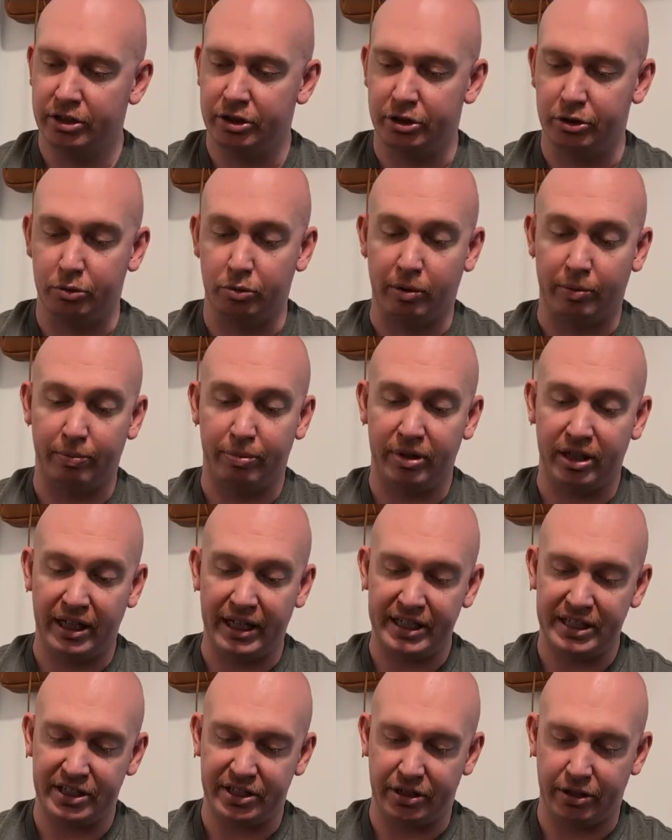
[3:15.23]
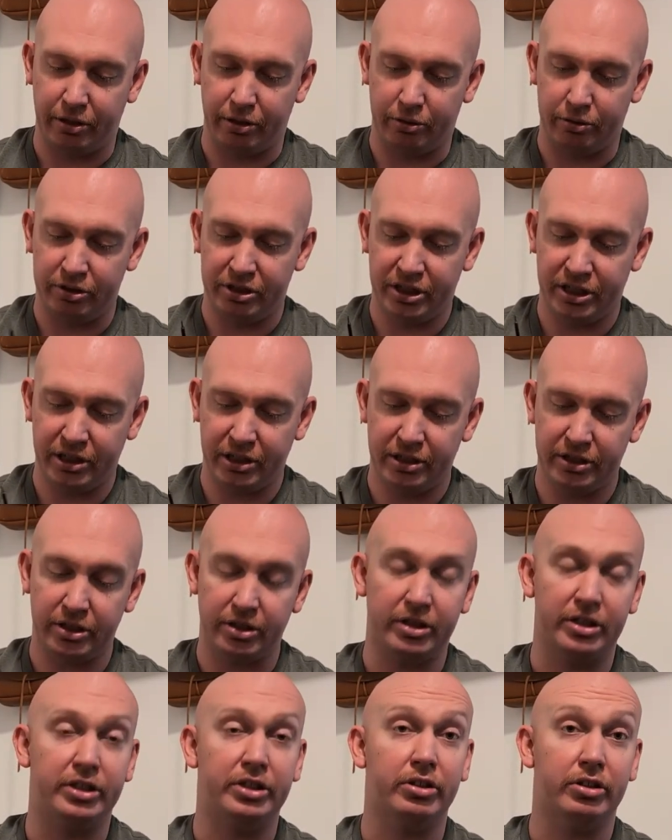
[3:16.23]
to replace those
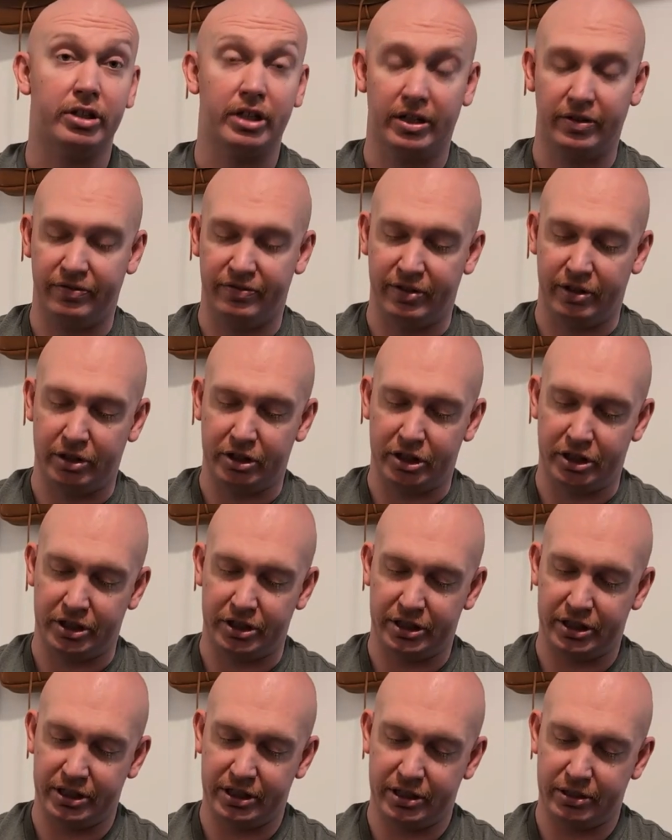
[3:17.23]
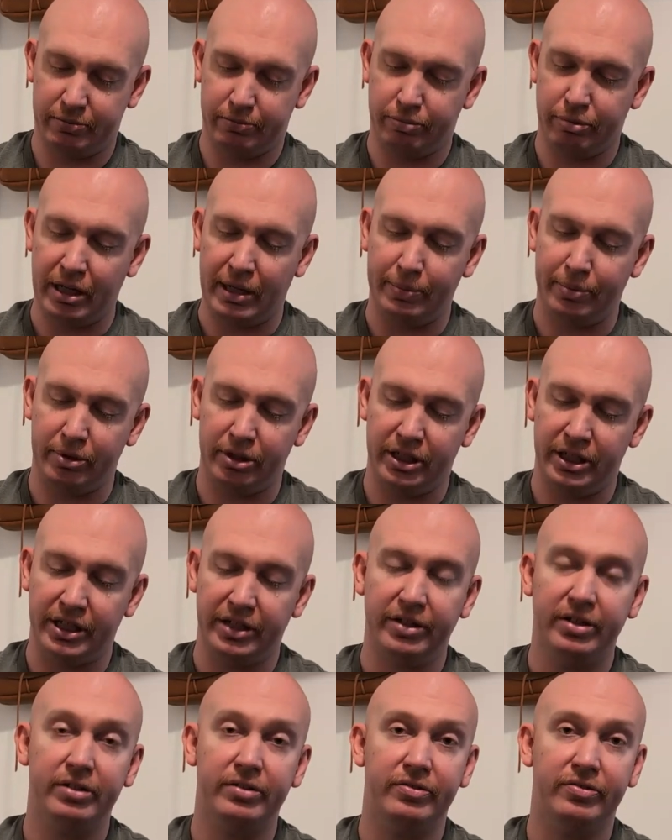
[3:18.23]
so that your gun functions
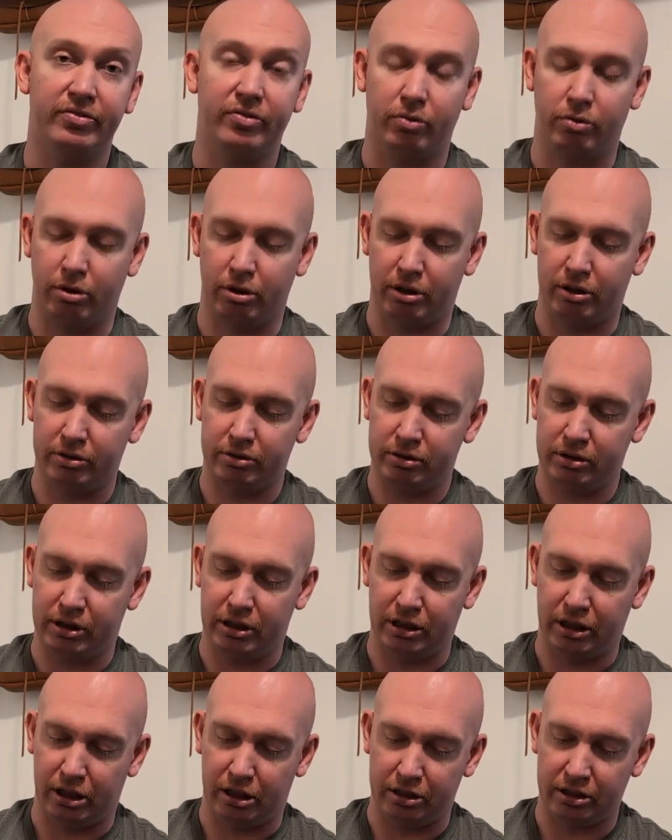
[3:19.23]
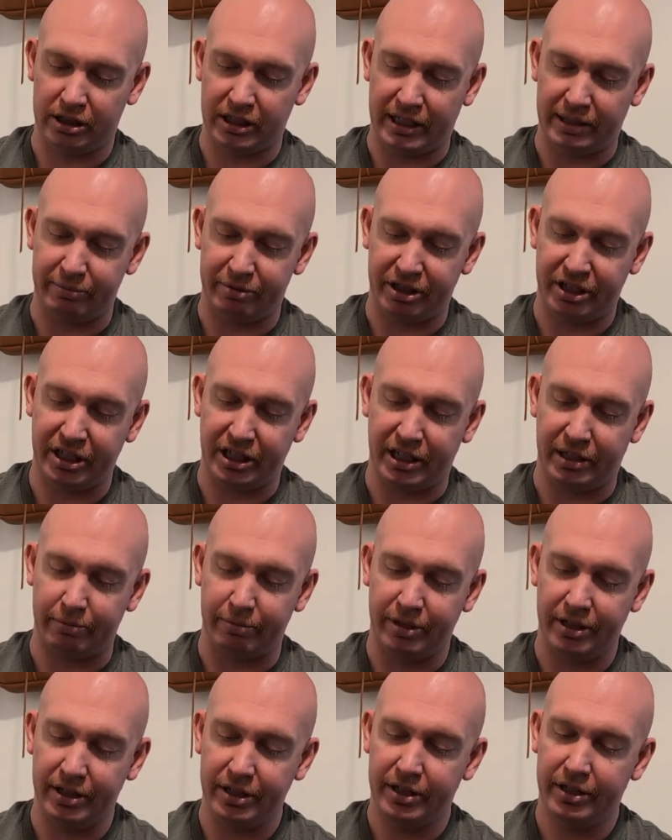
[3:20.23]
properly for a long time to come.